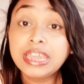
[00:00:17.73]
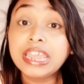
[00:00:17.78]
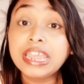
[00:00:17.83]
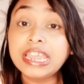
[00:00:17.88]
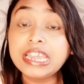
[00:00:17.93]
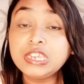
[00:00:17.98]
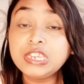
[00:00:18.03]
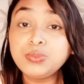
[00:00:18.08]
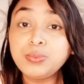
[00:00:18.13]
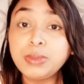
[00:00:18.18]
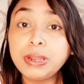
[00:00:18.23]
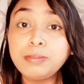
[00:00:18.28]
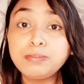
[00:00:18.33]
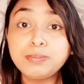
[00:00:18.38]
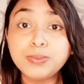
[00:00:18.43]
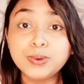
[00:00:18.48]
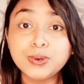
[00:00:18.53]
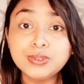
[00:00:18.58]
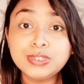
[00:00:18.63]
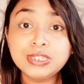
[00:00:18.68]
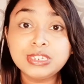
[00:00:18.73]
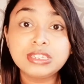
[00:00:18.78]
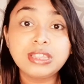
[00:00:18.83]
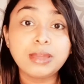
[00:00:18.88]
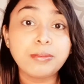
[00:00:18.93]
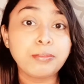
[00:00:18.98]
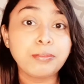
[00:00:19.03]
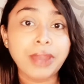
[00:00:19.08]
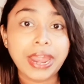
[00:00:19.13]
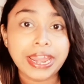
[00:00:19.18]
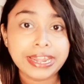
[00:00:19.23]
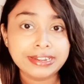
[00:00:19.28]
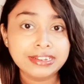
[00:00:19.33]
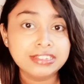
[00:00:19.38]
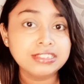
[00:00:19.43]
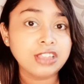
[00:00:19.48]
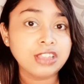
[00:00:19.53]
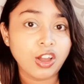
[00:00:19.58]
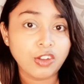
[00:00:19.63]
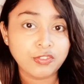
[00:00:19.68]
It will boost the
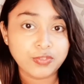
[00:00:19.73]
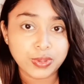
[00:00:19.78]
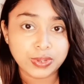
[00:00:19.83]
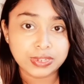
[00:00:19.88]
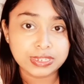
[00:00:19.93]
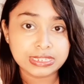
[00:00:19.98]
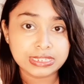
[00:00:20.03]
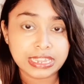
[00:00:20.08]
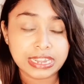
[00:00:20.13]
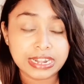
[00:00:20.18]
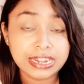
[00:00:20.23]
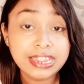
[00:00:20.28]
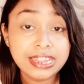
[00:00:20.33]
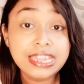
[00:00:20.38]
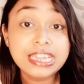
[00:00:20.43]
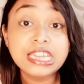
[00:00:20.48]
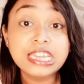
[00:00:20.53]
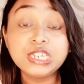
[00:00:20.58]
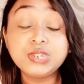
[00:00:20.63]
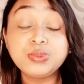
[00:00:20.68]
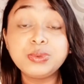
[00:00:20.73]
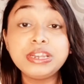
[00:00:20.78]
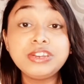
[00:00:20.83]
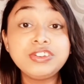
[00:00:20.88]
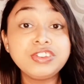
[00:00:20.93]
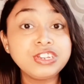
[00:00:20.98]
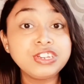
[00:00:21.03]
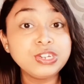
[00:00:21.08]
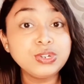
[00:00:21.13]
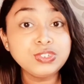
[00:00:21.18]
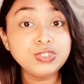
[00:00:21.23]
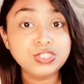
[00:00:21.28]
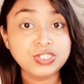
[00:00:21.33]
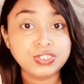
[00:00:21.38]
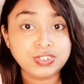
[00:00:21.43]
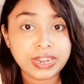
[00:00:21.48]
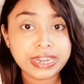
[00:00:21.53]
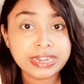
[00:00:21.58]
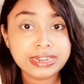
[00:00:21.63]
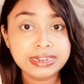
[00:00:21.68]
brightness of your skin. It will
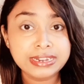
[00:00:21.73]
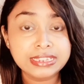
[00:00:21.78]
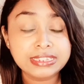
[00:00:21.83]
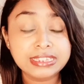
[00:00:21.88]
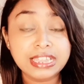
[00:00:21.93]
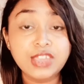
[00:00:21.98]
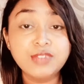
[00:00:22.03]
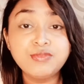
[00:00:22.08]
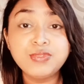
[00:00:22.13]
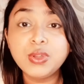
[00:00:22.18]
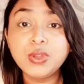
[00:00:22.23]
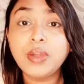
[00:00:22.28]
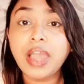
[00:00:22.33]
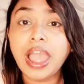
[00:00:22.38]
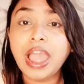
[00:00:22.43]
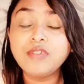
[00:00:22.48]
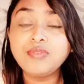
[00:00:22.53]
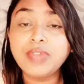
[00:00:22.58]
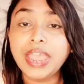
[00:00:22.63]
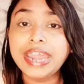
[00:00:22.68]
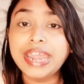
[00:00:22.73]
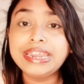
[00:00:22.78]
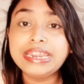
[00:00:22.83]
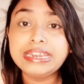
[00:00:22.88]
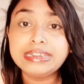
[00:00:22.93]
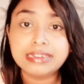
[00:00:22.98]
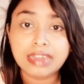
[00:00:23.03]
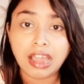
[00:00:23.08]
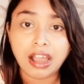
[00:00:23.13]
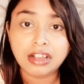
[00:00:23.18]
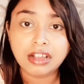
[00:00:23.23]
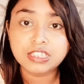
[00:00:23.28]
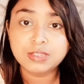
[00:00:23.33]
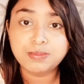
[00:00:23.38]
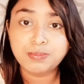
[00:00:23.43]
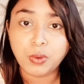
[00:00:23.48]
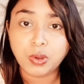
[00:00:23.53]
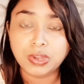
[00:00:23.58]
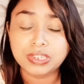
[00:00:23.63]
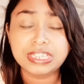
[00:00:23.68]
reduce redness if you have any dark
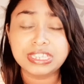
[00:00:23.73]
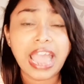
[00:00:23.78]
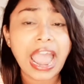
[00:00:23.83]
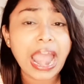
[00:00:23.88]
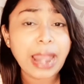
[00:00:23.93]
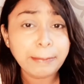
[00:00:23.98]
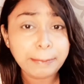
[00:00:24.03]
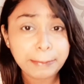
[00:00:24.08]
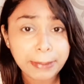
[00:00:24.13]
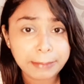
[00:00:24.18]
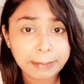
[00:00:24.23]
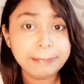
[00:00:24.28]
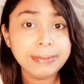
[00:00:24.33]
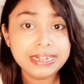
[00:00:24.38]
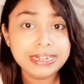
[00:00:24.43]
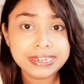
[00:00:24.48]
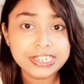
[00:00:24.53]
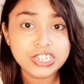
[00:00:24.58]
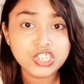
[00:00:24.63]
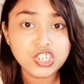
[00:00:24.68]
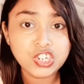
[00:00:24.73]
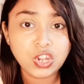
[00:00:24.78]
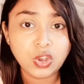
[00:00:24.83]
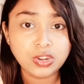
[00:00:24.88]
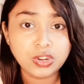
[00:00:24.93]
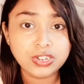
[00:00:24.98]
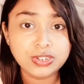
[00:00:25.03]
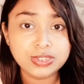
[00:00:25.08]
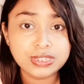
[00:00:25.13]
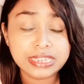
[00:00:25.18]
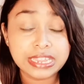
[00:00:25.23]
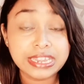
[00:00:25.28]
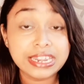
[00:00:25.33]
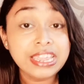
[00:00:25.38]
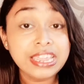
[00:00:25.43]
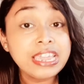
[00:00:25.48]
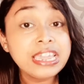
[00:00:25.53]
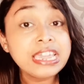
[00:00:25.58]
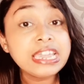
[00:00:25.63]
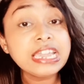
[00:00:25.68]
spots and pigmentation on your
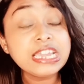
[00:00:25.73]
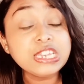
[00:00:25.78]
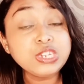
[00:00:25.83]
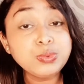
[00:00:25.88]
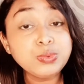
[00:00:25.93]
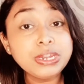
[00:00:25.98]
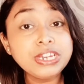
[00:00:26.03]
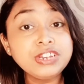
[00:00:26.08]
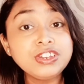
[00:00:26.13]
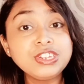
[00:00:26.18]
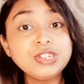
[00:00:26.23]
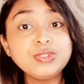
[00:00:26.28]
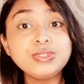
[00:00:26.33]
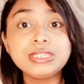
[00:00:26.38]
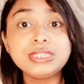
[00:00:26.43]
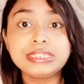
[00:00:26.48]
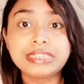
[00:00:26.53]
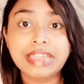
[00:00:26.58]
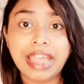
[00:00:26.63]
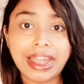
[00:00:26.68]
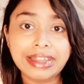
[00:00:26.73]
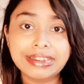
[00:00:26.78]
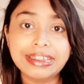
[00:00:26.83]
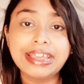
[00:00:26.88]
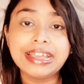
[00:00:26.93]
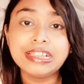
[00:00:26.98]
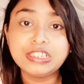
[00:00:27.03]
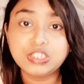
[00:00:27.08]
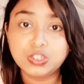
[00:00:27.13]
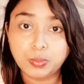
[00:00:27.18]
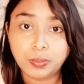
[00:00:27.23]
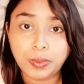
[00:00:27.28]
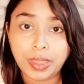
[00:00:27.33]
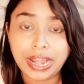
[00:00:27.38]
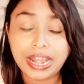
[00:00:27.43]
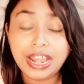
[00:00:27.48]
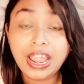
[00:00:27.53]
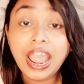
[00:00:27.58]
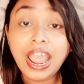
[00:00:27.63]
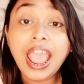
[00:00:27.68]
skin. It will reduce that as
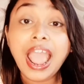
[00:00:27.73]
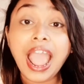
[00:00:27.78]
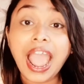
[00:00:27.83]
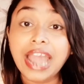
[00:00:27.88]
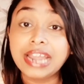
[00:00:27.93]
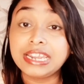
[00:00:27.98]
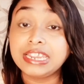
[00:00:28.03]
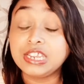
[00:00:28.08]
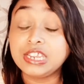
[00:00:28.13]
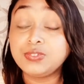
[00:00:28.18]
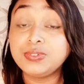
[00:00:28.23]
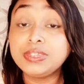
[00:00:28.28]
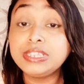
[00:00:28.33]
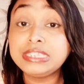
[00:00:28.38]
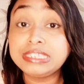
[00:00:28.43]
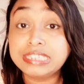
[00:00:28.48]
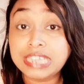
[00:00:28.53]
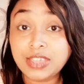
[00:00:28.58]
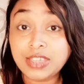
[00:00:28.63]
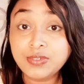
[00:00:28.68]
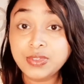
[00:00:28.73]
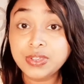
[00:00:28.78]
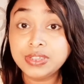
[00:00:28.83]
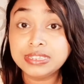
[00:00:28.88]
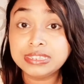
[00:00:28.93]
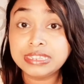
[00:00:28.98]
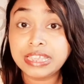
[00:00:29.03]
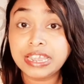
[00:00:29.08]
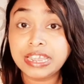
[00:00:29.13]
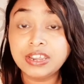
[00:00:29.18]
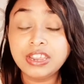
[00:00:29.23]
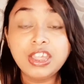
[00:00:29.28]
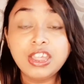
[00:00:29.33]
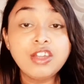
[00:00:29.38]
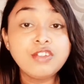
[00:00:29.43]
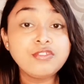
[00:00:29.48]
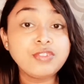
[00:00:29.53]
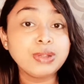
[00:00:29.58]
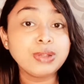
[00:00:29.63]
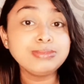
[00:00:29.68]
well, and it will save your skin
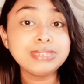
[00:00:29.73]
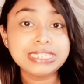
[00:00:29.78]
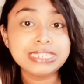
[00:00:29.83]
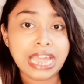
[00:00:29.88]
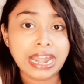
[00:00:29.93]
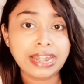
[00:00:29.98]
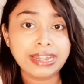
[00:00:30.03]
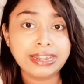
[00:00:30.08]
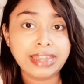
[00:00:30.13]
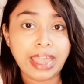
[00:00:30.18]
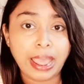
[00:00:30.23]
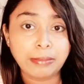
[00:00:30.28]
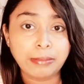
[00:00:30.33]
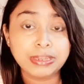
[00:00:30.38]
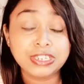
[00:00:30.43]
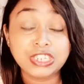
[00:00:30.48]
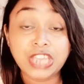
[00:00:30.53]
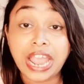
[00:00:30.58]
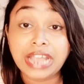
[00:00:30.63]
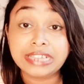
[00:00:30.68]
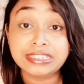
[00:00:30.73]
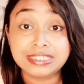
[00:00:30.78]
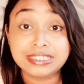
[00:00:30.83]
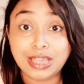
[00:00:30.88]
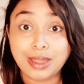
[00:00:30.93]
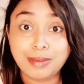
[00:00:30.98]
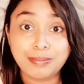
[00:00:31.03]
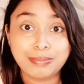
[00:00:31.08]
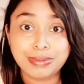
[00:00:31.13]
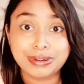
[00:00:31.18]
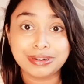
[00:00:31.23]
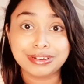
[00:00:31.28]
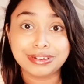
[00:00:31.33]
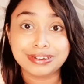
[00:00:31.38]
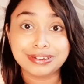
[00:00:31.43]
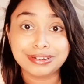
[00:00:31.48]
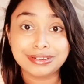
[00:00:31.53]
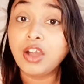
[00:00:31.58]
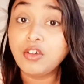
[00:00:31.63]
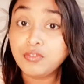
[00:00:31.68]
from sun damage and
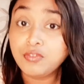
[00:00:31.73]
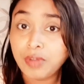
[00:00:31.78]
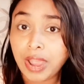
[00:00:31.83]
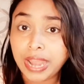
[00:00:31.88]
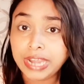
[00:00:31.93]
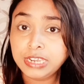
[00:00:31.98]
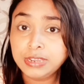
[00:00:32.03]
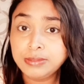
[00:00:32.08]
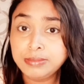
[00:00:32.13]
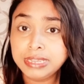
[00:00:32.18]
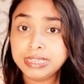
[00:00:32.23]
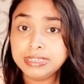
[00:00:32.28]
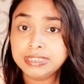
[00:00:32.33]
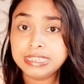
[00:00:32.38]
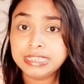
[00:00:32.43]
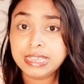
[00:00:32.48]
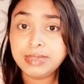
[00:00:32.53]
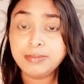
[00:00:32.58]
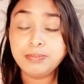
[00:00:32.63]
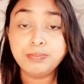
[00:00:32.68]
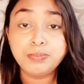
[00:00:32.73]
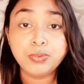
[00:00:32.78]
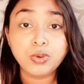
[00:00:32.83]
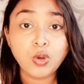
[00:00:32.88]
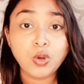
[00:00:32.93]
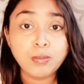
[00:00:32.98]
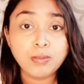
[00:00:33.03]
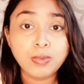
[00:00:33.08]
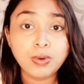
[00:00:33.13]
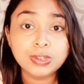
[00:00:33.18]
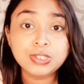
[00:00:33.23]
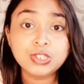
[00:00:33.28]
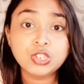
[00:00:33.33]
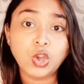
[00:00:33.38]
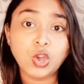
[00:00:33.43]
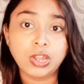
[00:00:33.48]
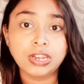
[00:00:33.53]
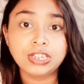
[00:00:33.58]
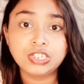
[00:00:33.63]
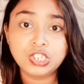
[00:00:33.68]
sunburn. Now, vitamin C promotes
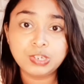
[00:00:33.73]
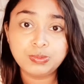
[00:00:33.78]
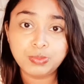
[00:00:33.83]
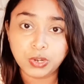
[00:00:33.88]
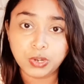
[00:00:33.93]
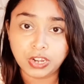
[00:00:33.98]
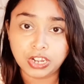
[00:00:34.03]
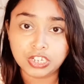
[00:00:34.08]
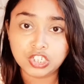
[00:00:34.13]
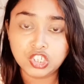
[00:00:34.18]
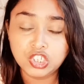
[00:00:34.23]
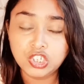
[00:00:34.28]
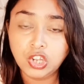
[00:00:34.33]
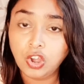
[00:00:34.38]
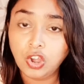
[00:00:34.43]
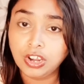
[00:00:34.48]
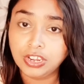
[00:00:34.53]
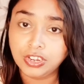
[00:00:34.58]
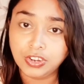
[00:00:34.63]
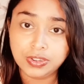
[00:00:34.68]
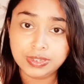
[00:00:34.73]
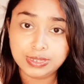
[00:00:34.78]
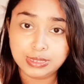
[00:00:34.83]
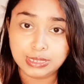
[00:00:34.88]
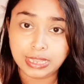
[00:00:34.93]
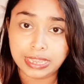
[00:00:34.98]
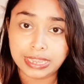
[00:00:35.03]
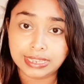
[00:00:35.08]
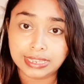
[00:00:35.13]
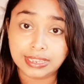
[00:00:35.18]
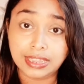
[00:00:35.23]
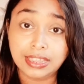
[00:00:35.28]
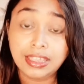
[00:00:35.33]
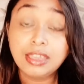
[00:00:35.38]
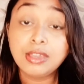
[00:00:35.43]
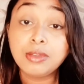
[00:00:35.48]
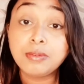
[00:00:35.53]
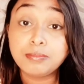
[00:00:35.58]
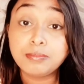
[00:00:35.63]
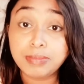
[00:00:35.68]
collagen production on your skin,
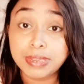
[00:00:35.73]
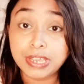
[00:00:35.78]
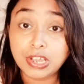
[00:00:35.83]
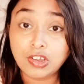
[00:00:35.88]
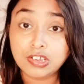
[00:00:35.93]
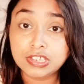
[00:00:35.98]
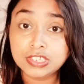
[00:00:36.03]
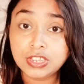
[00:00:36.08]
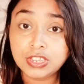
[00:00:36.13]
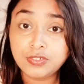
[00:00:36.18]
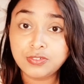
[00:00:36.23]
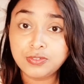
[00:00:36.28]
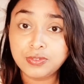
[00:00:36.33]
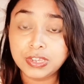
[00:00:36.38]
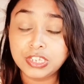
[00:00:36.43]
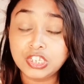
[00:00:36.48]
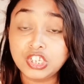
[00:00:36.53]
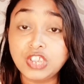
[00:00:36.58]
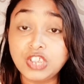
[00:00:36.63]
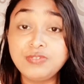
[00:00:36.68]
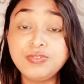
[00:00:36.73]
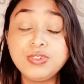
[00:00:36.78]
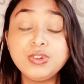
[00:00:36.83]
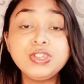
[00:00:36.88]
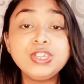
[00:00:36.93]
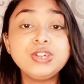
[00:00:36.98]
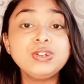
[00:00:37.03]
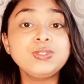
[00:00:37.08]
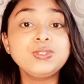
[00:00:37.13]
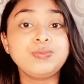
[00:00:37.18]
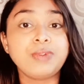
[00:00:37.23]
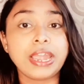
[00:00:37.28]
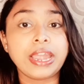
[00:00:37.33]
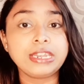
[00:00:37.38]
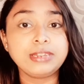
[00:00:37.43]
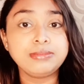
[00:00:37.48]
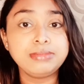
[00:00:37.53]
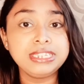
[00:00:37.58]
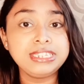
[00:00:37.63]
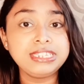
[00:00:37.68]
because of which if you use
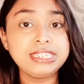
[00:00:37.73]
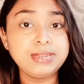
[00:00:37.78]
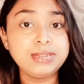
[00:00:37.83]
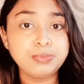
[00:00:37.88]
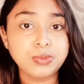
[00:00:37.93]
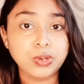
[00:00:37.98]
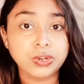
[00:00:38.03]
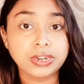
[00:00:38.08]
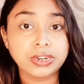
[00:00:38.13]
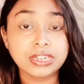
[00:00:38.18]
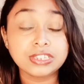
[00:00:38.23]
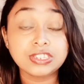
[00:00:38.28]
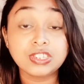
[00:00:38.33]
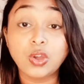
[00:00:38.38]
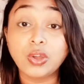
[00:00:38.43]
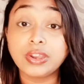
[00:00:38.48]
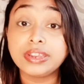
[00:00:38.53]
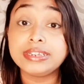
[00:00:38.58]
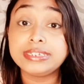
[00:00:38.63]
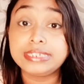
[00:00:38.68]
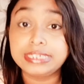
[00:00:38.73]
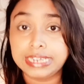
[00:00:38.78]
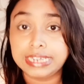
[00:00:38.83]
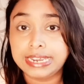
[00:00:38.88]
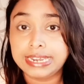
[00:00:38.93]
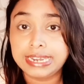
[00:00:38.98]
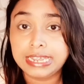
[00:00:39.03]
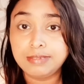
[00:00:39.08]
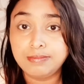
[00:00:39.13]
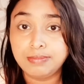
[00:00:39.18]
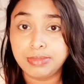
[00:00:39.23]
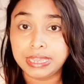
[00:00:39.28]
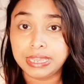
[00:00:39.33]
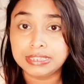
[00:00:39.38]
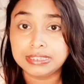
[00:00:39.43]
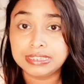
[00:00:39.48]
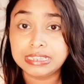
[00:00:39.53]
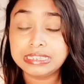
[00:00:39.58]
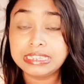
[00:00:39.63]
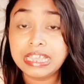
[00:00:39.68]
vitamin C products on a daily
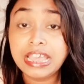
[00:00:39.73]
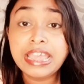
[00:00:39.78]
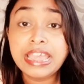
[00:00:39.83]
basis,